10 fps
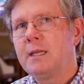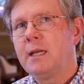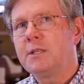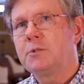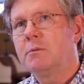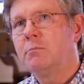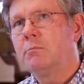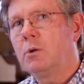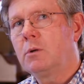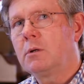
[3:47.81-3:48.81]
has
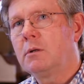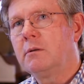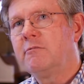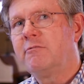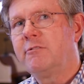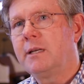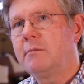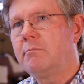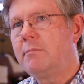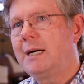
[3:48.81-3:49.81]
more fit
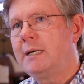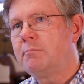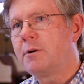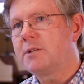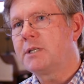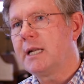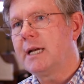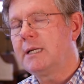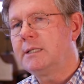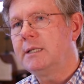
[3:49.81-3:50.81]
my
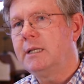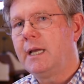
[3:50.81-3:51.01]
personality